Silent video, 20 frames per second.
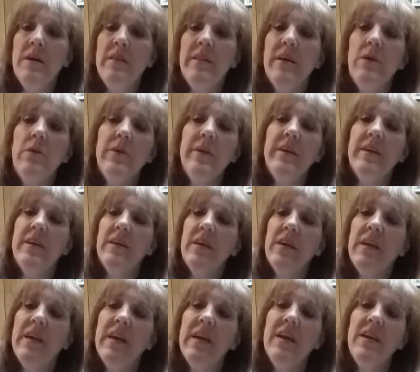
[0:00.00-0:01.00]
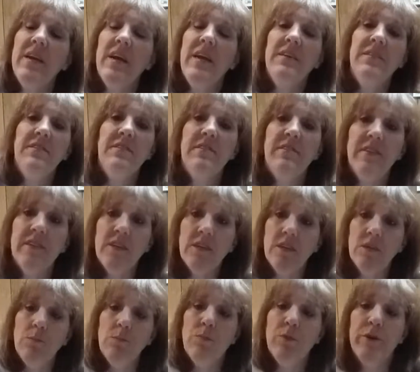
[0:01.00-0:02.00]
That way it can get a nice seal
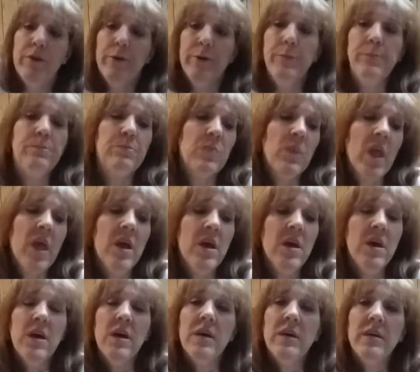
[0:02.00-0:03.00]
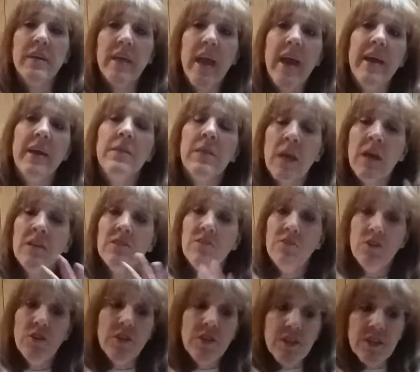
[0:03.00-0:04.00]
and brew. Okay,
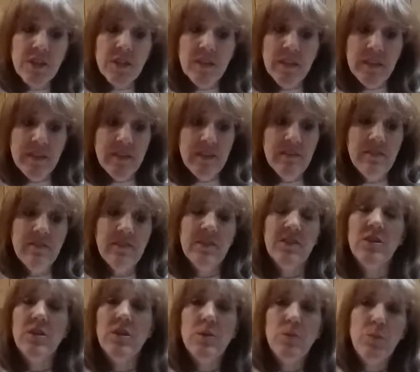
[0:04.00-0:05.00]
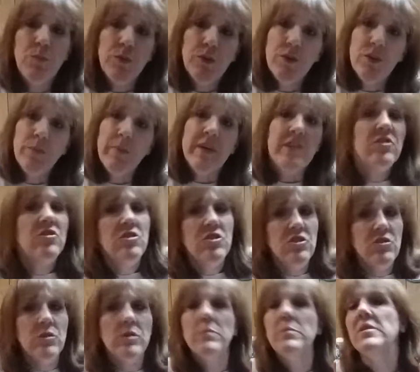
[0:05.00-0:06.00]
so you're going to let this sit there and brew about 2
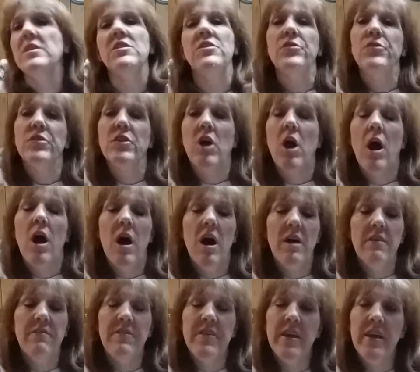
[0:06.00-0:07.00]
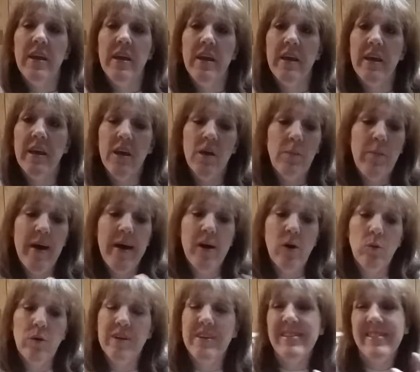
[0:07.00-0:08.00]
to 3 minutes for coffee,
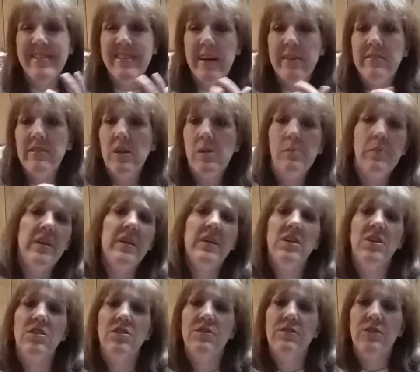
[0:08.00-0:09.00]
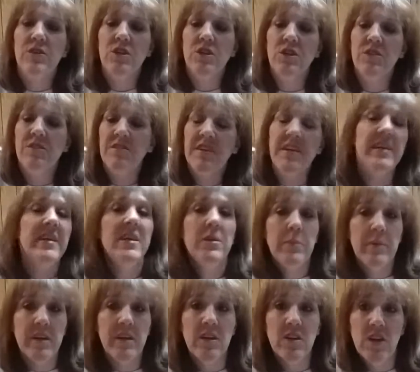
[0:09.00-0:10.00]
about 1 to 7 minutes for tea,
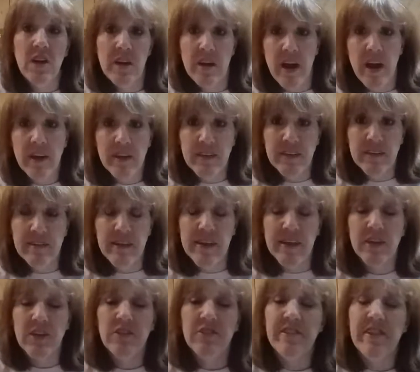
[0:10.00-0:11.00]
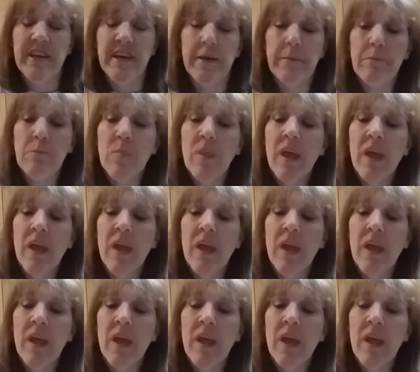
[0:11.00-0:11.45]
depending on how you take your tea.